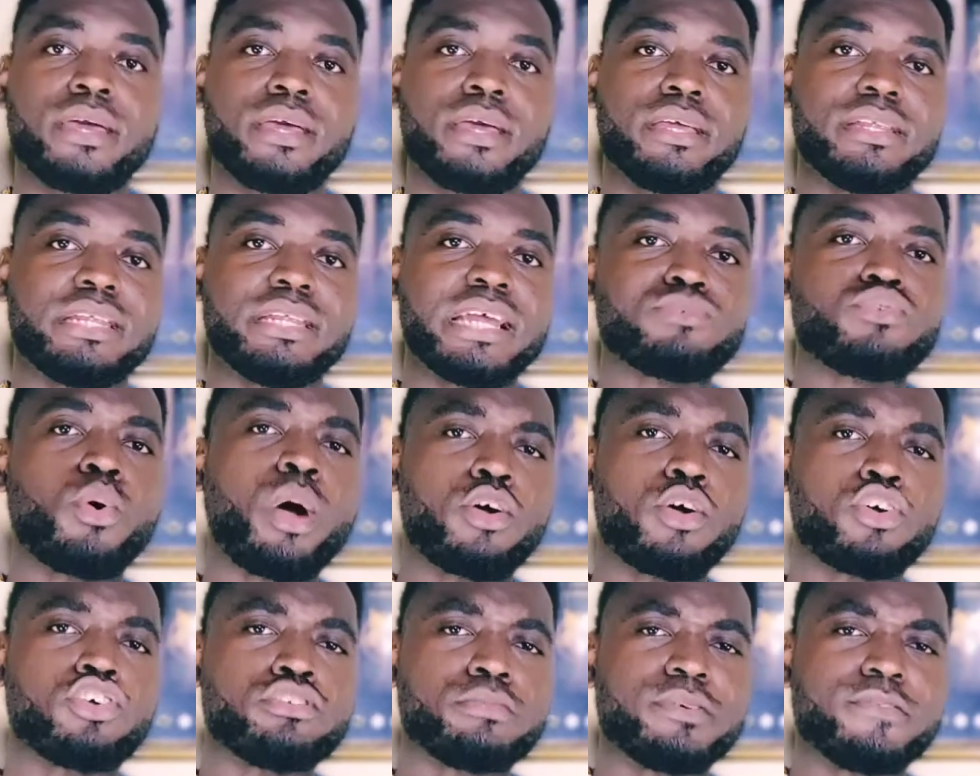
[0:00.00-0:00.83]
That's what we're
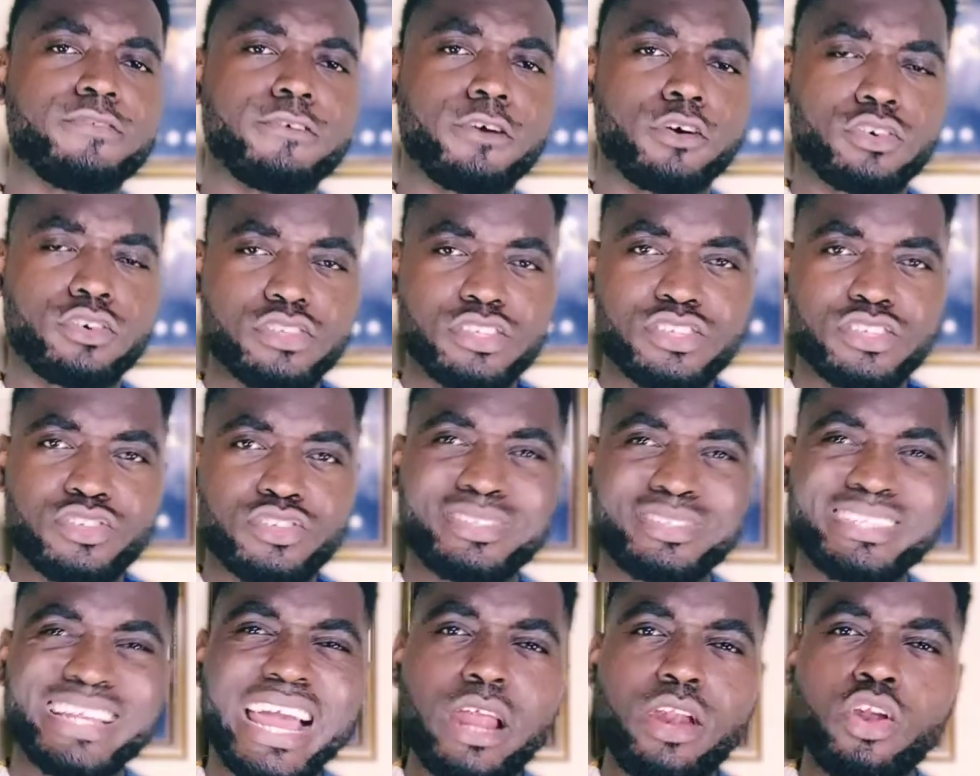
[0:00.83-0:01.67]
going to be focusing on.
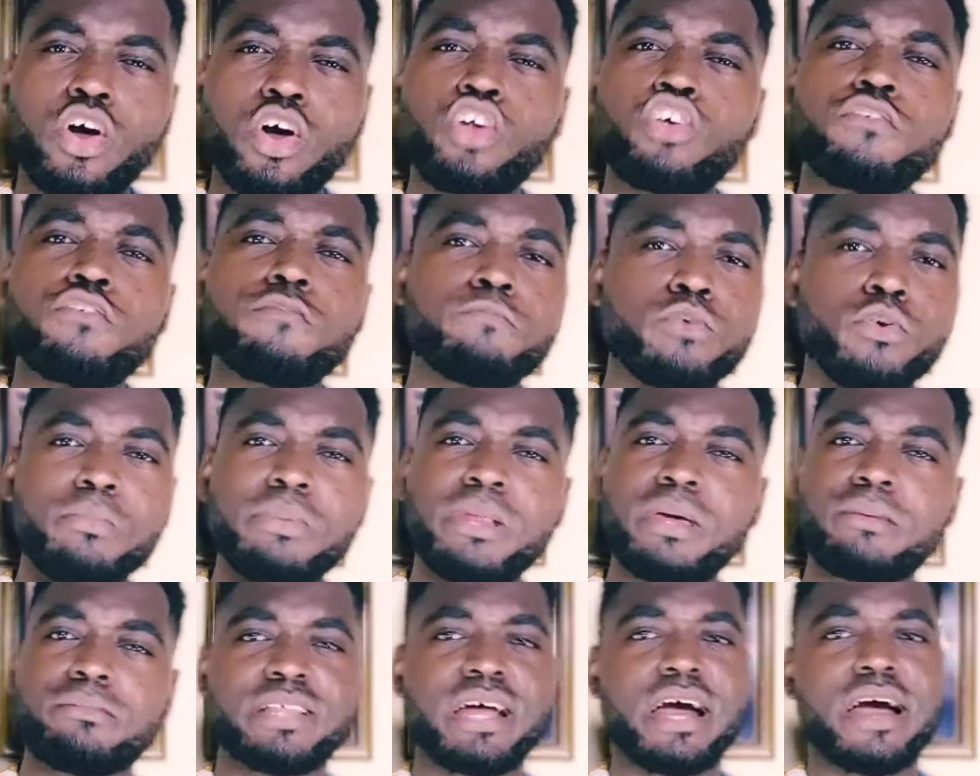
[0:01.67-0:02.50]
There are a lot of
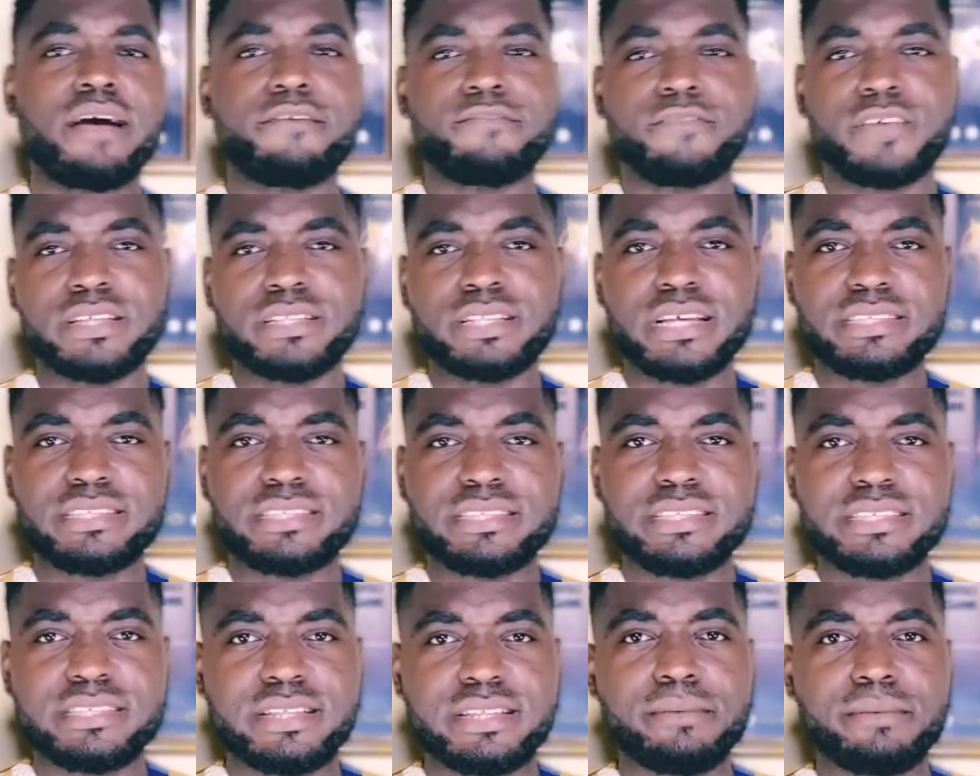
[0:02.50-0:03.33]
problems that affect that
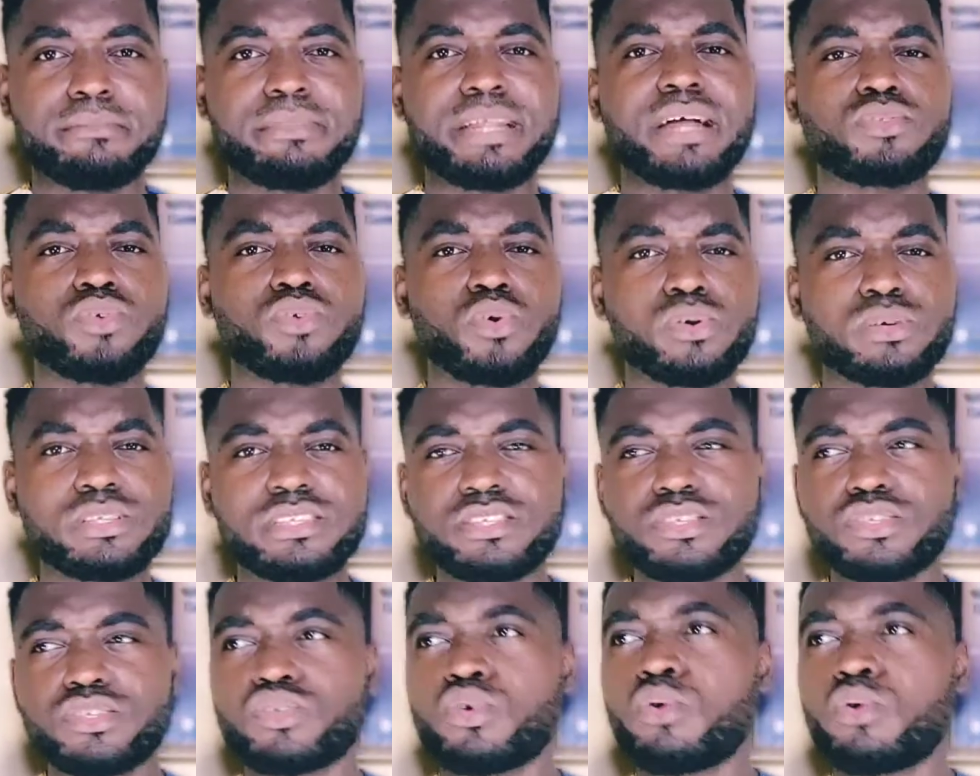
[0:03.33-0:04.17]
system, that causes
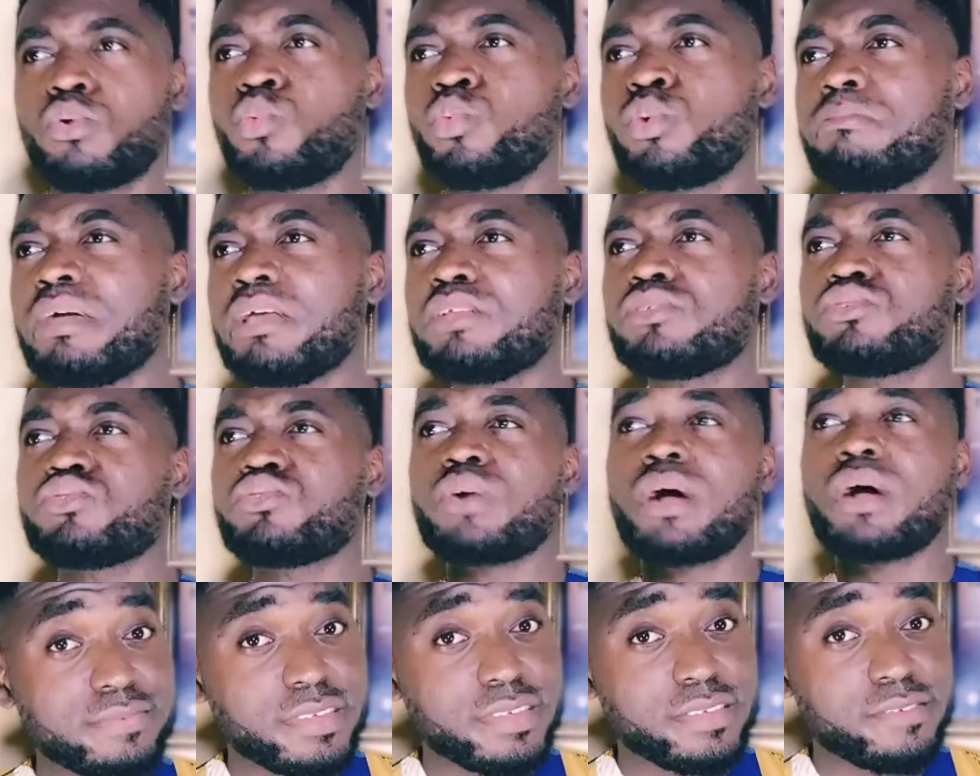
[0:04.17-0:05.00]
some women to
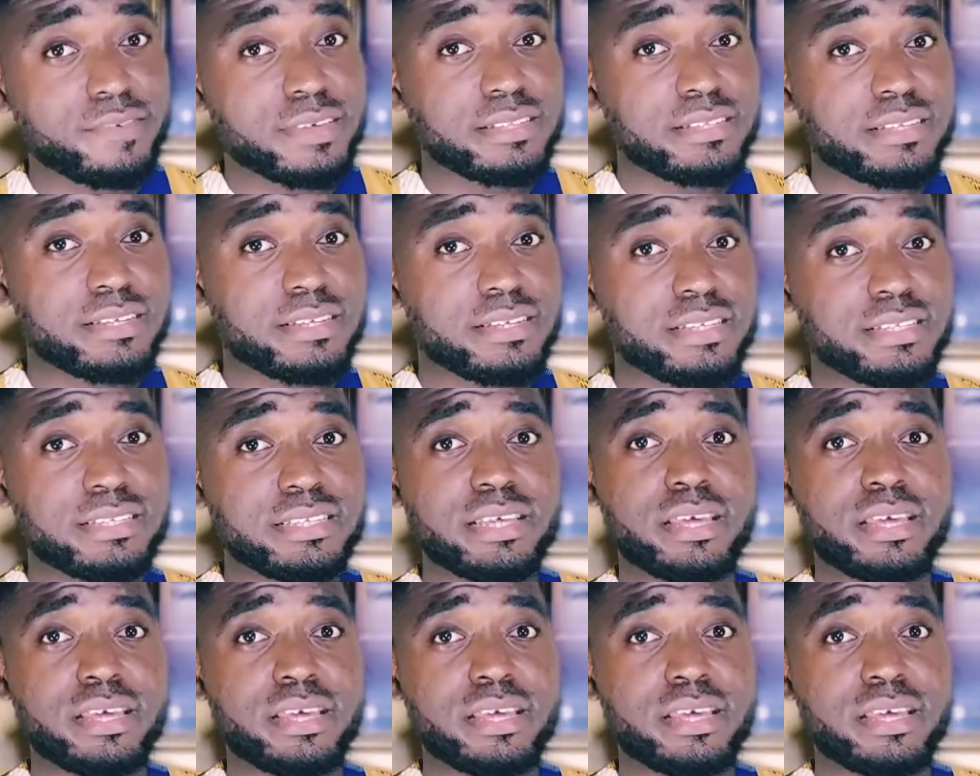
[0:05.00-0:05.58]
have infertility,